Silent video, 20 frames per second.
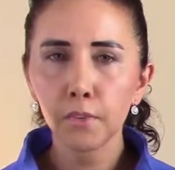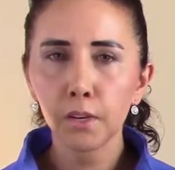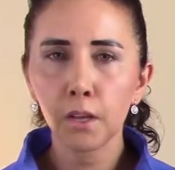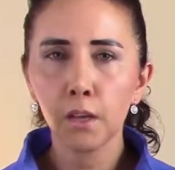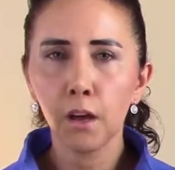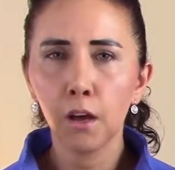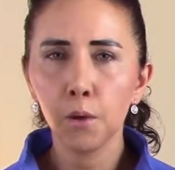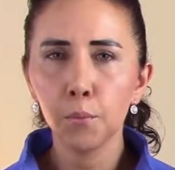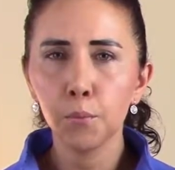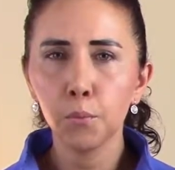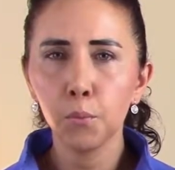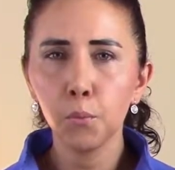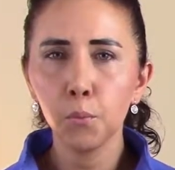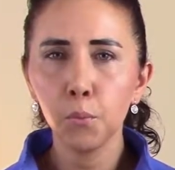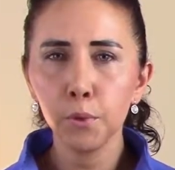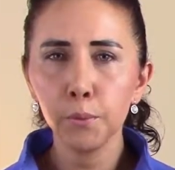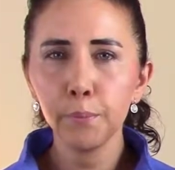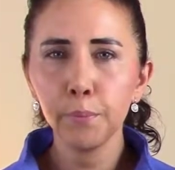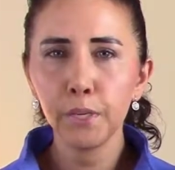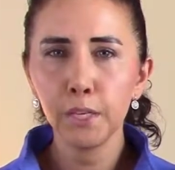
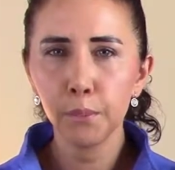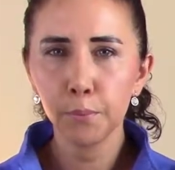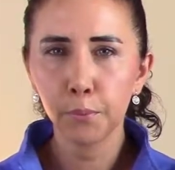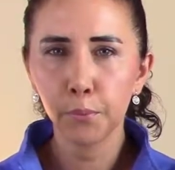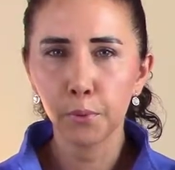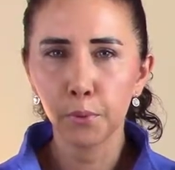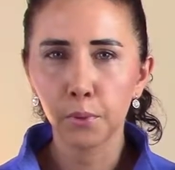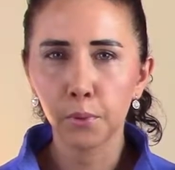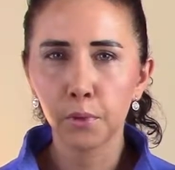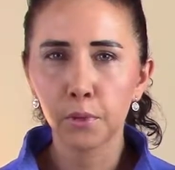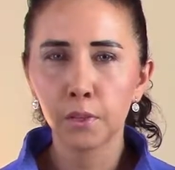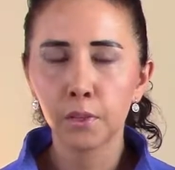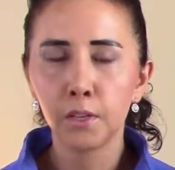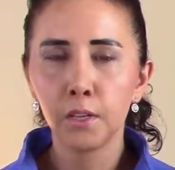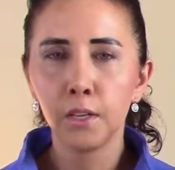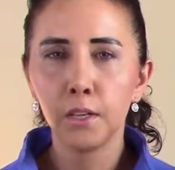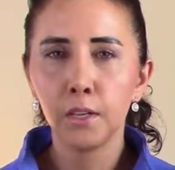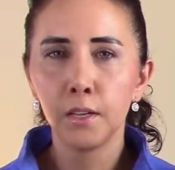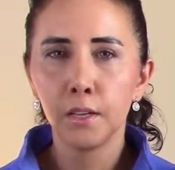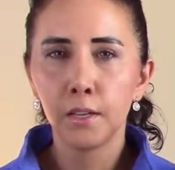Wood people
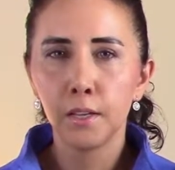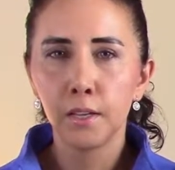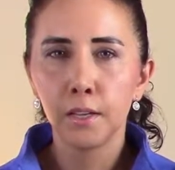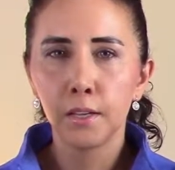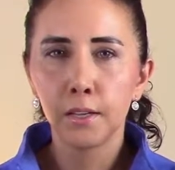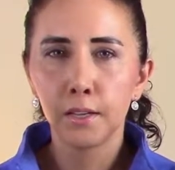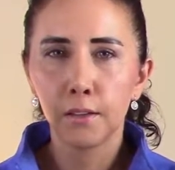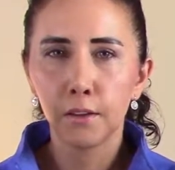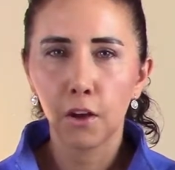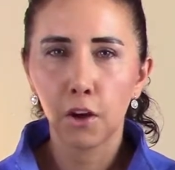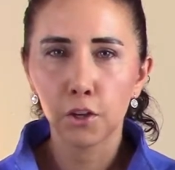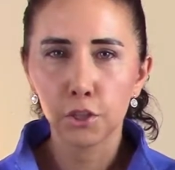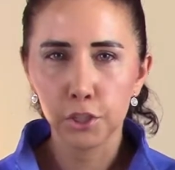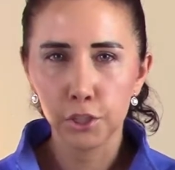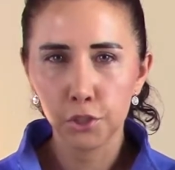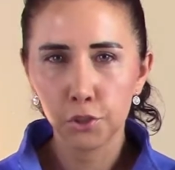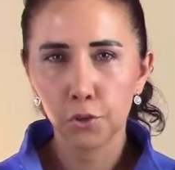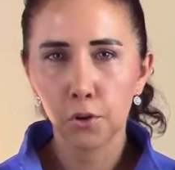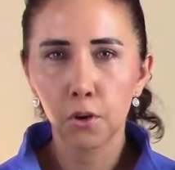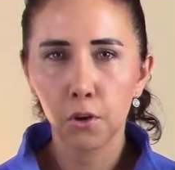are
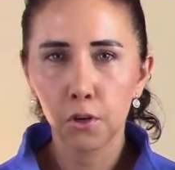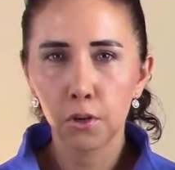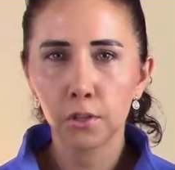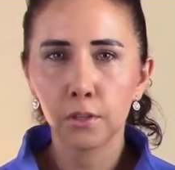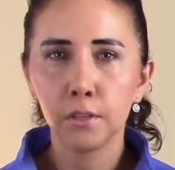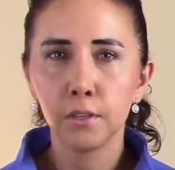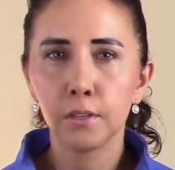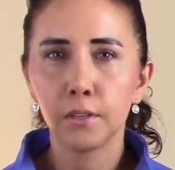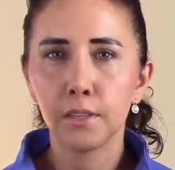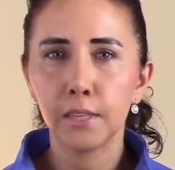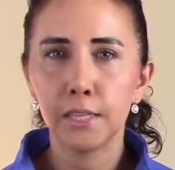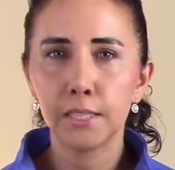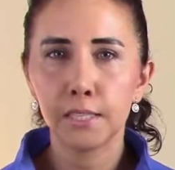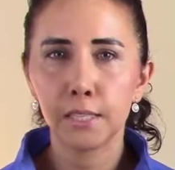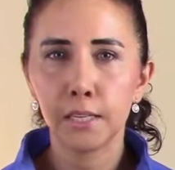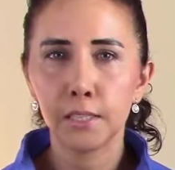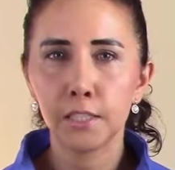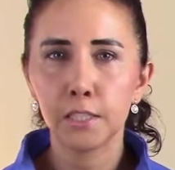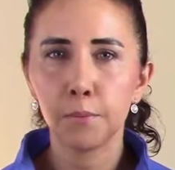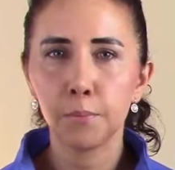strong. They
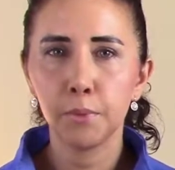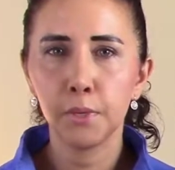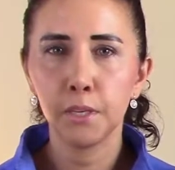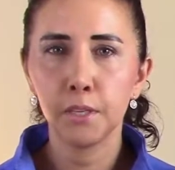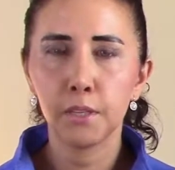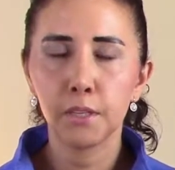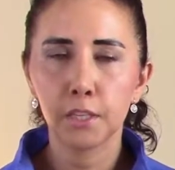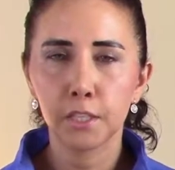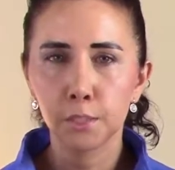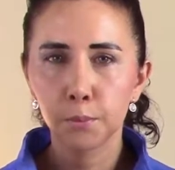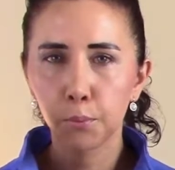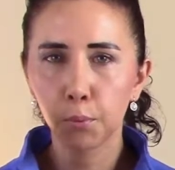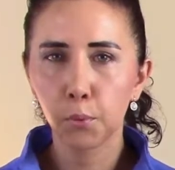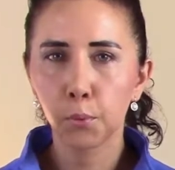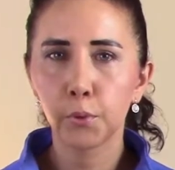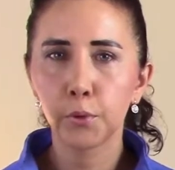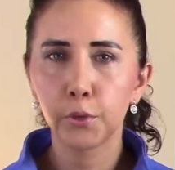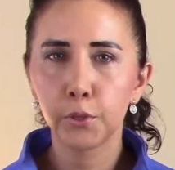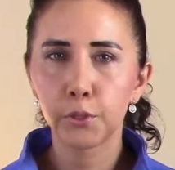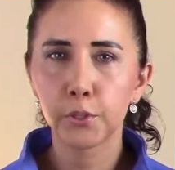tend to be the
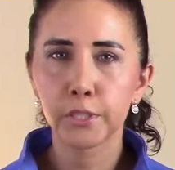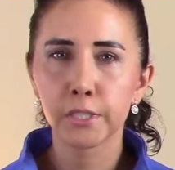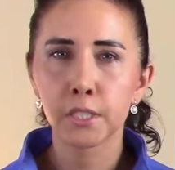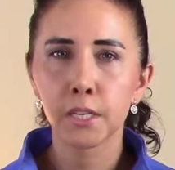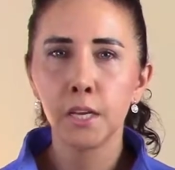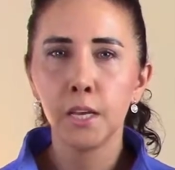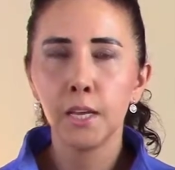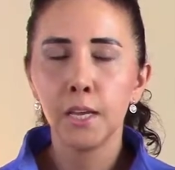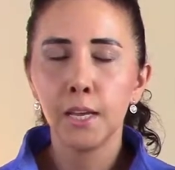explorers.